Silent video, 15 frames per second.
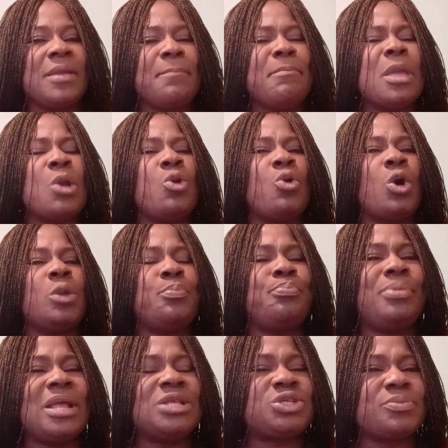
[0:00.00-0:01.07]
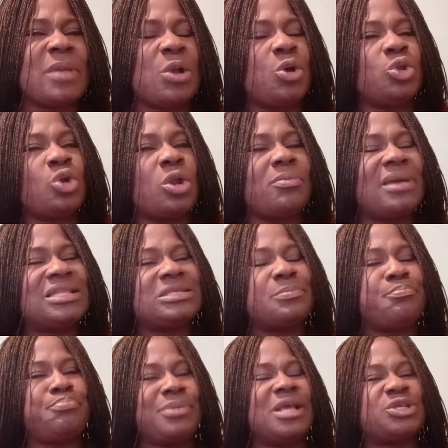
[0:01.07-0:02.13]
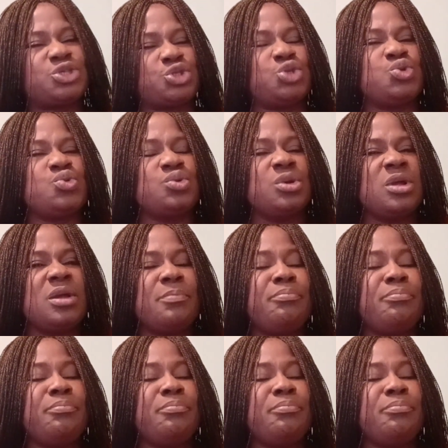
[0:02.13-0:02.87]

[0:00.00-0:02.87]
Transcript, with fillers: May God bless you. May God Almighty bless you.